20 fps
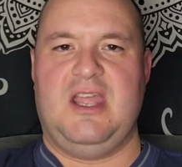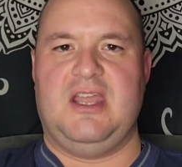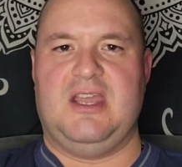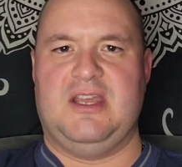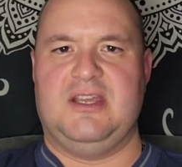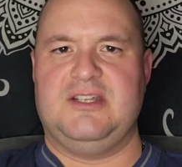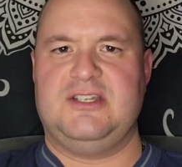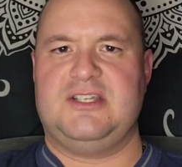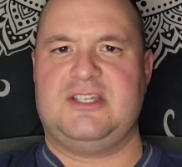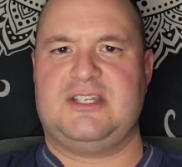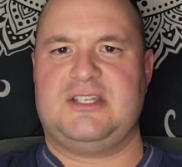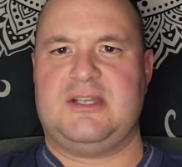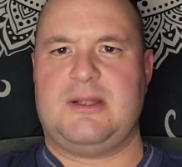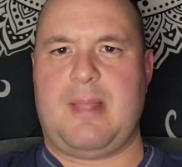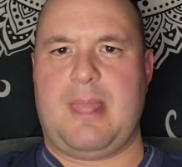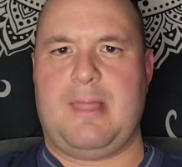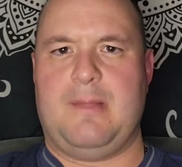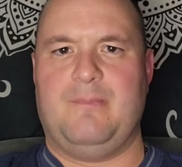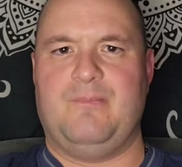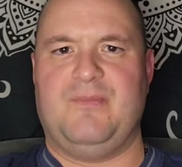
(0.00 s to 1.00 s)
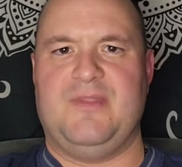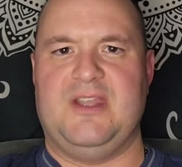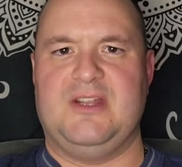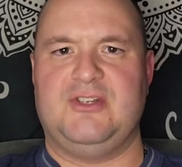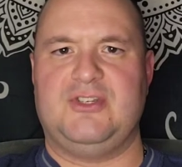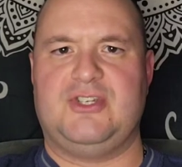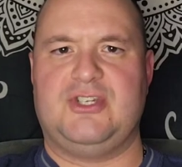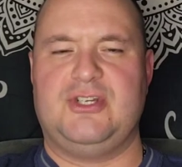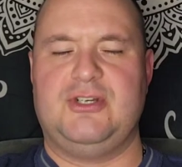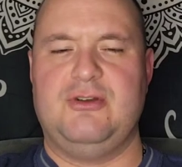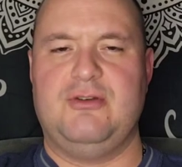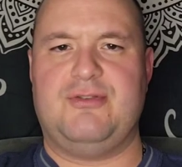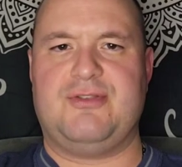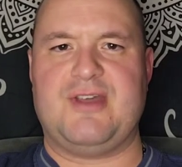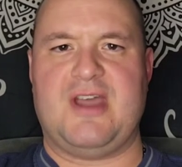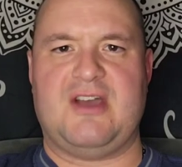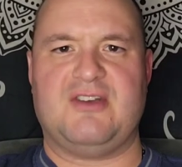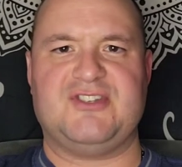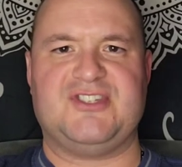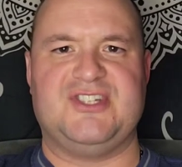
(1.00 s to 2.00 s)
And in
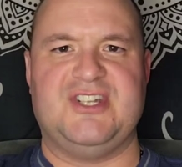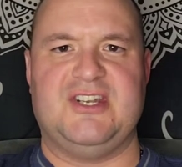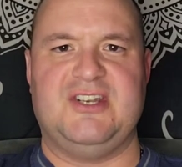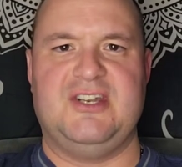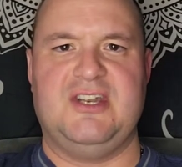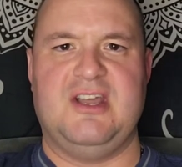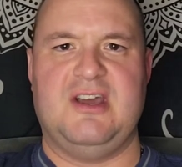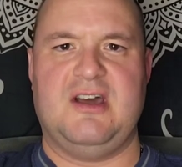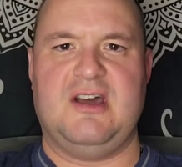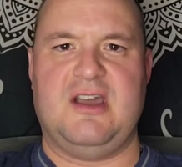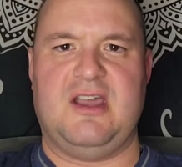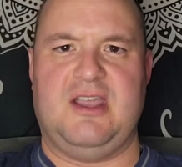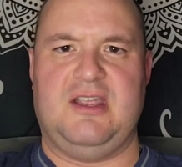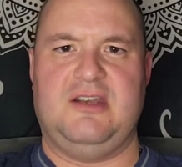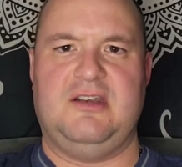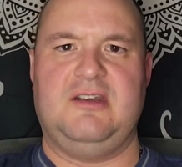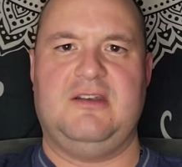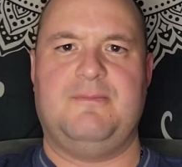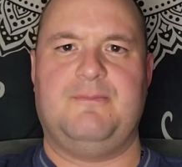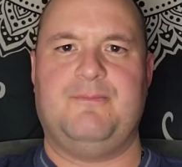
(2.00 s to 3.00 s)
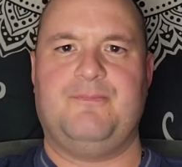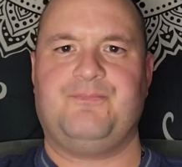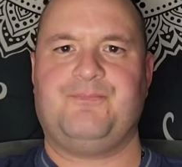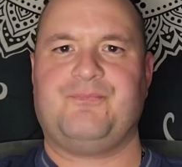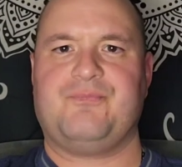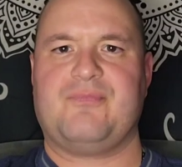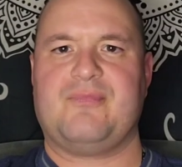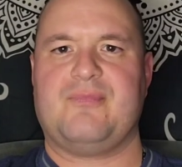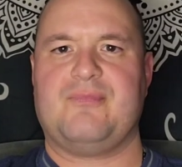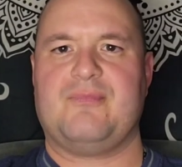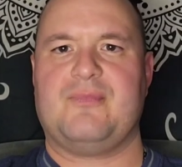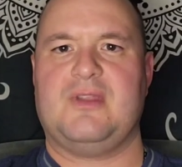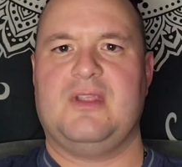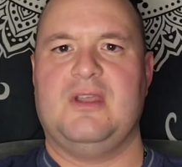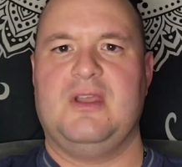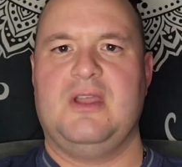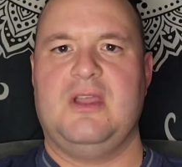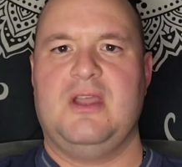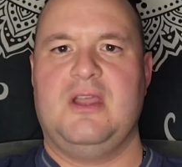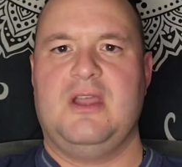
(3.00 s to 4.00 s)
2009,
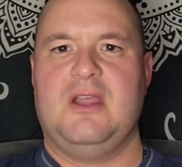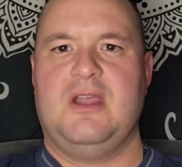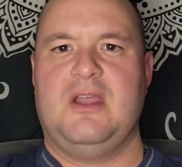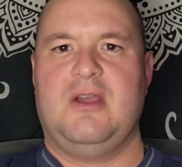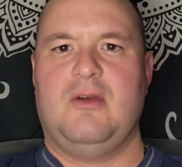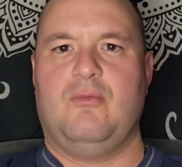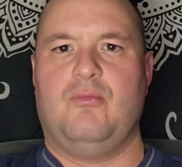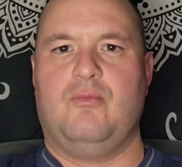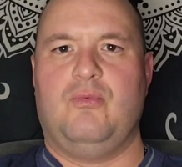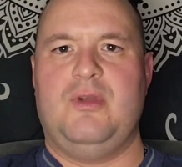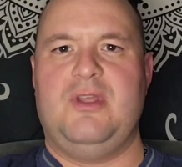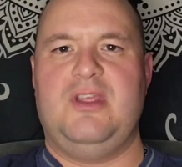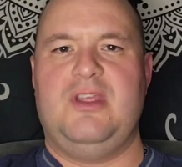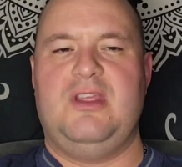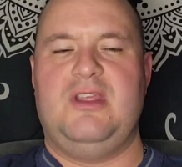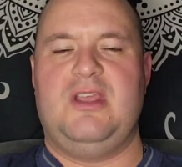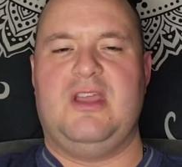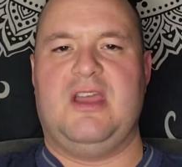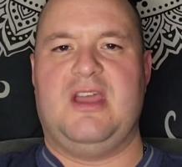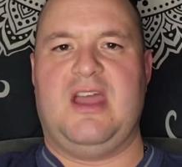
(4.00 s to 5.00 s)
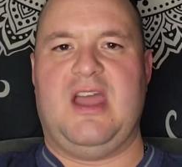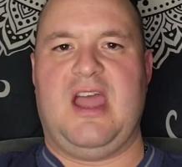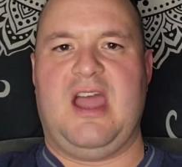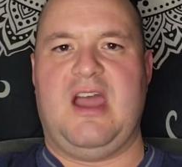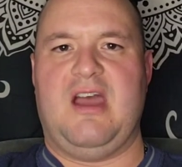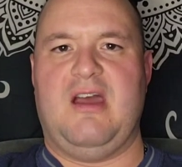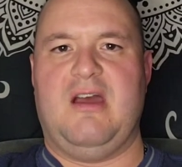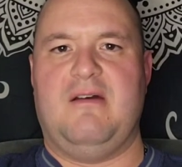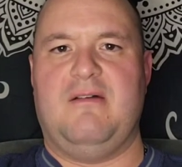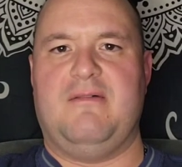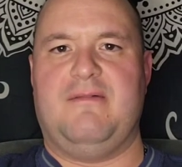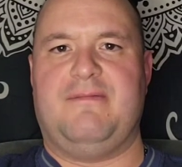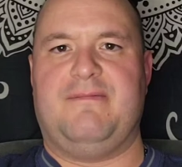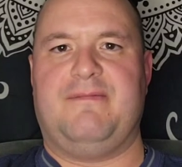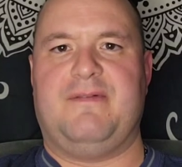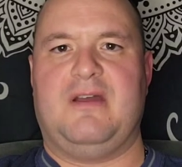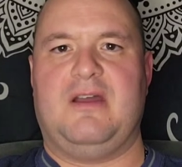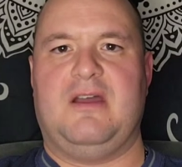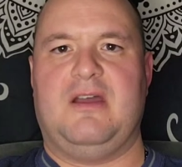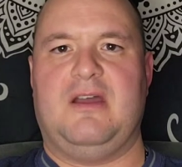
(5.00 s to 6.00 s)
we uh,
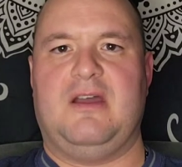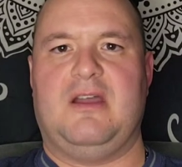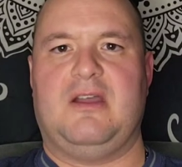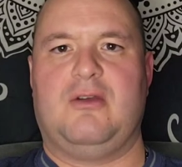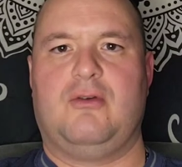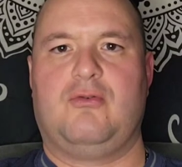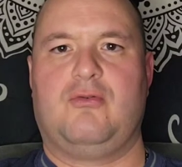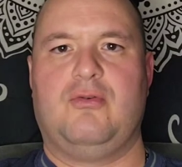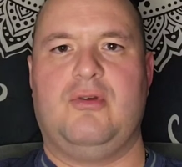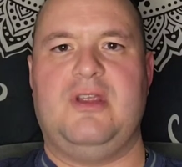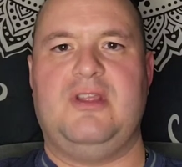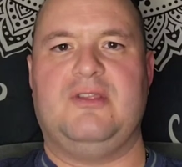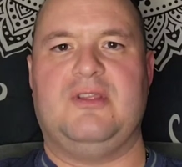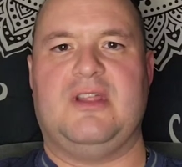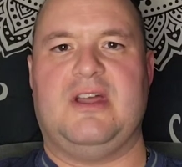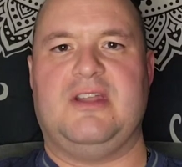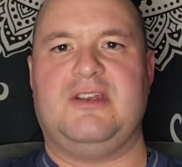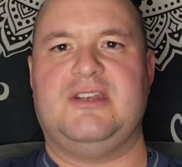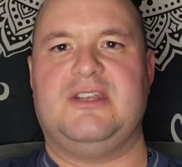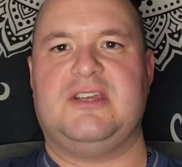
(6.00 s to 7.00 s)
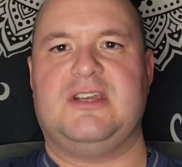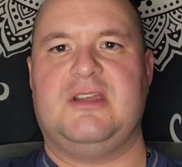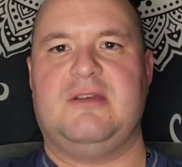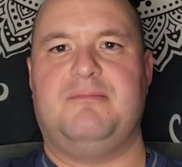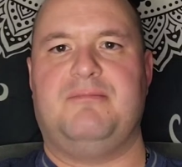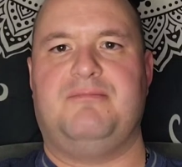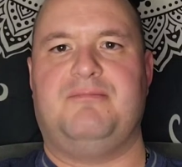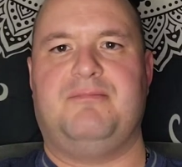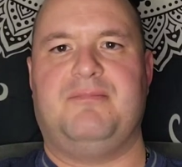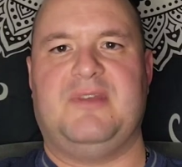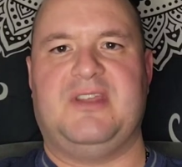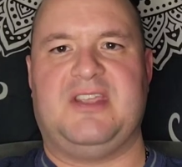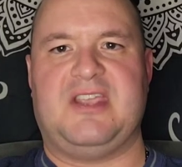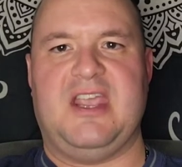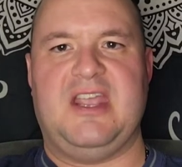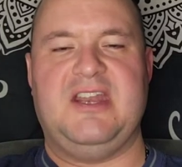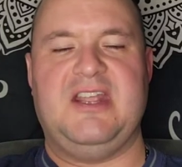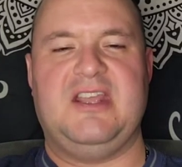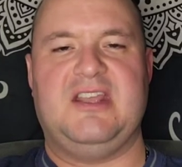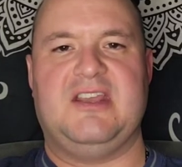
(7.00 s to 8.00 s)
have uh, Greenland
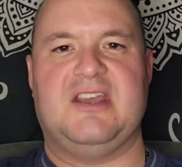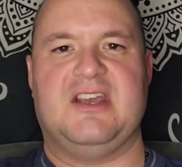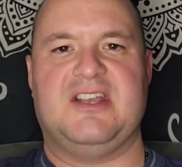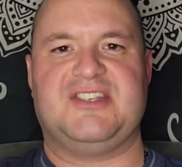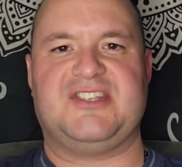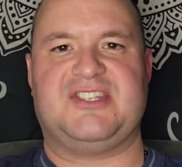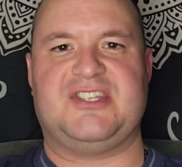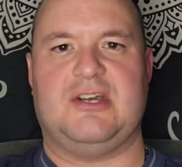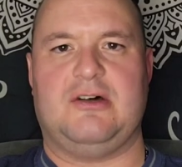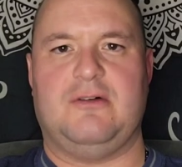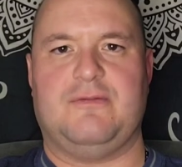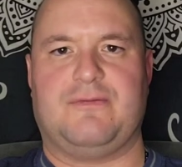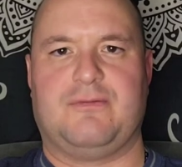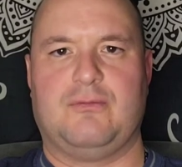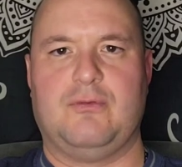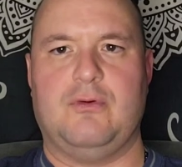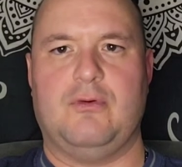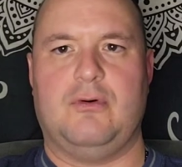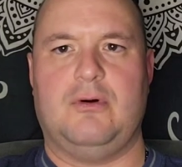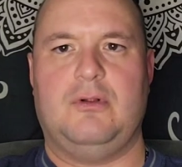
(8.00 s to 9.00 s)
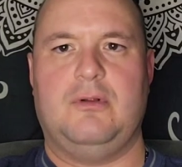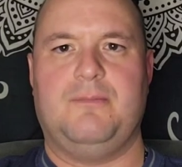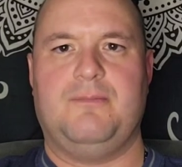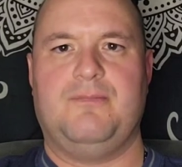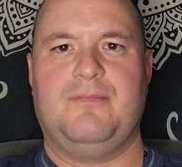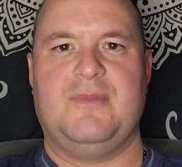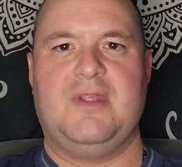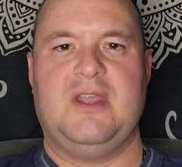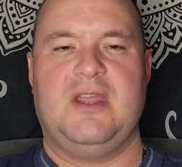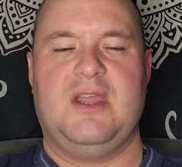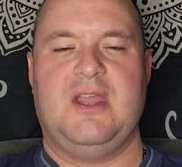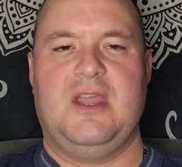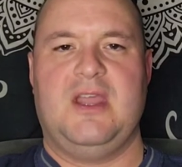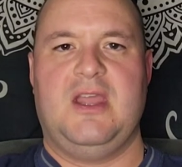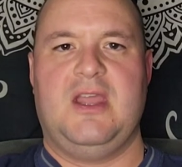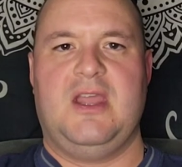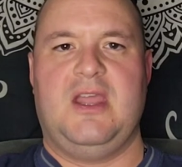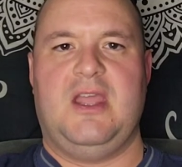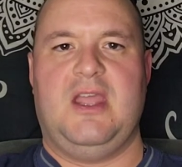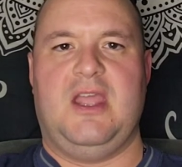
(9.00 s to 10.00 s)
gaining uh, self rule,
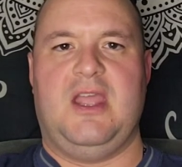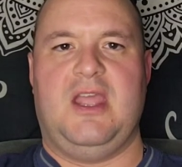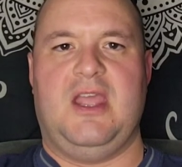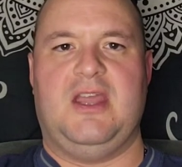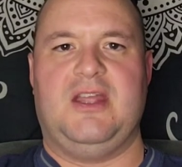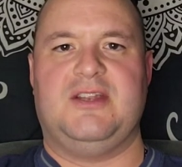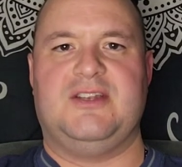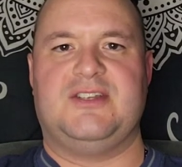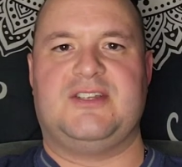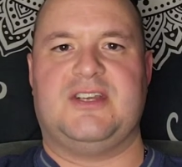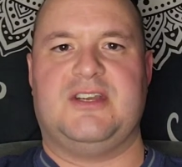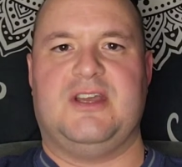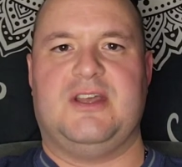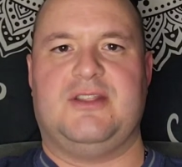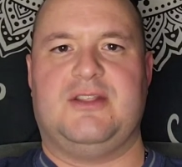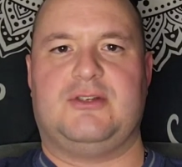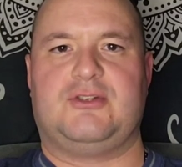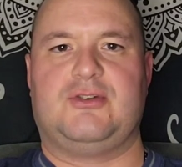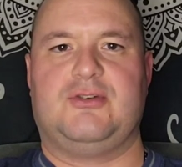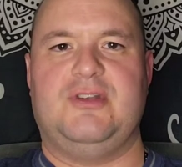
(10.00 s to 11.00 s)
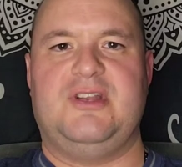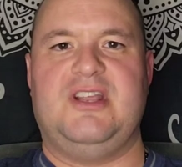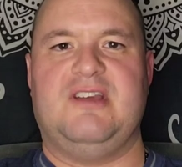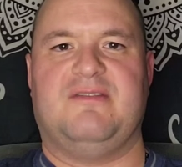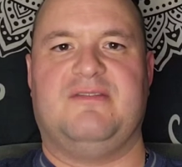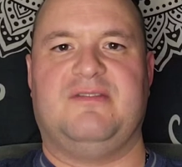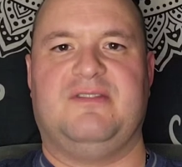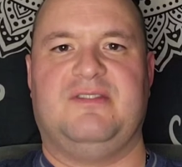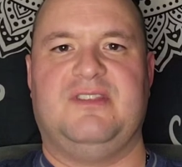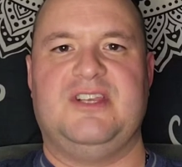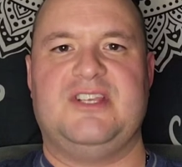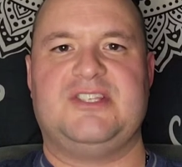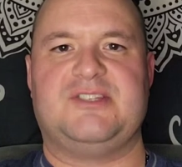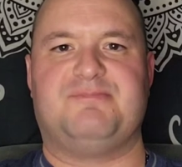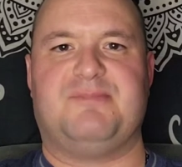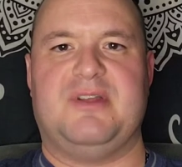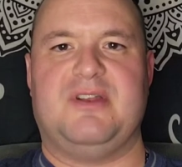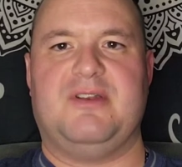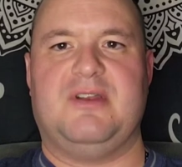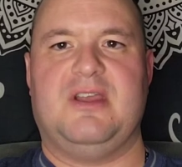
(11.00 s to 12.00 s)
and uh, the Treaty of
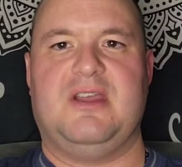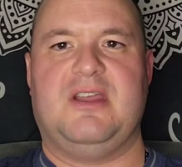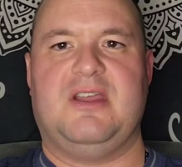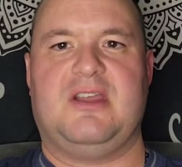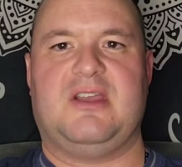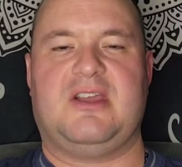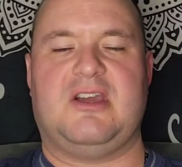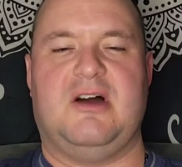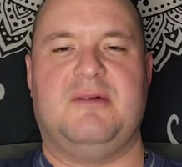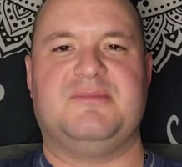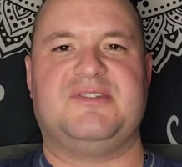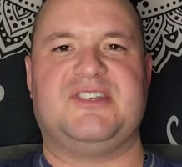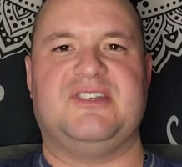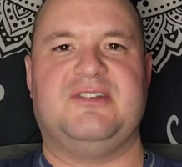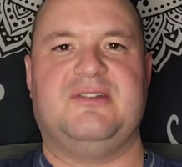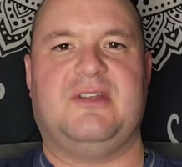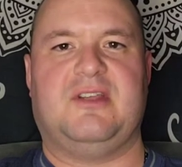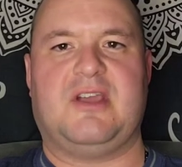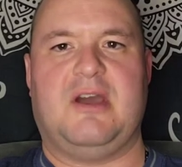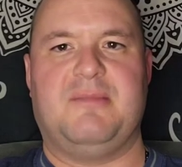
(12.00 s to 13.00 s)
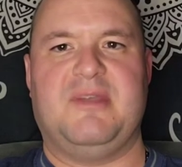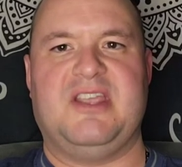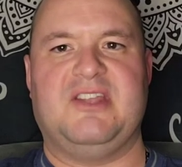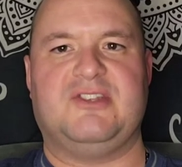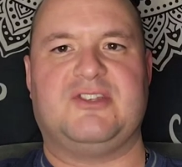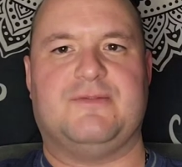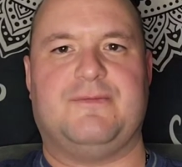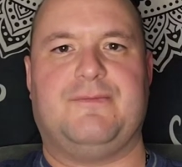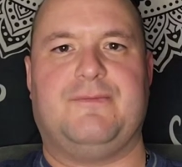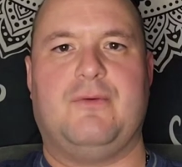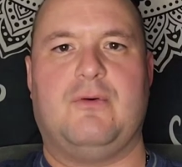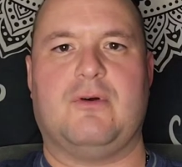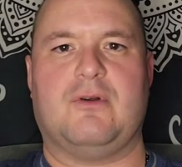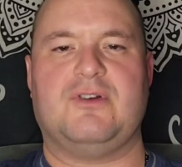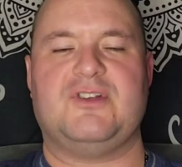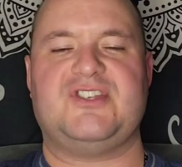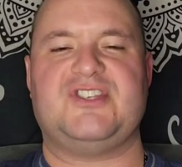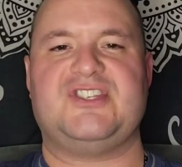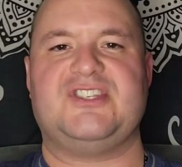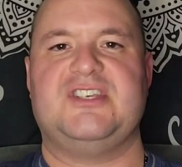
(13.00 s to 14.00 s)
Lisbon comes in, coming into
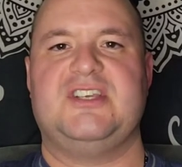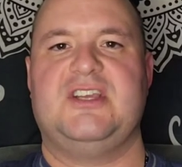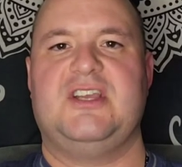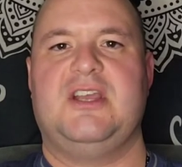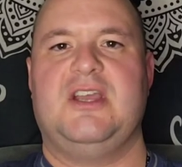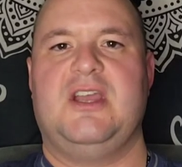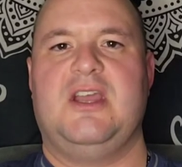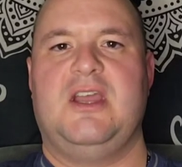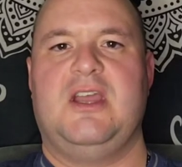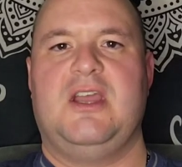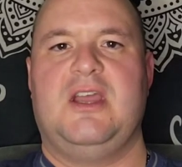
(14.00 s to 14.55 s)
force.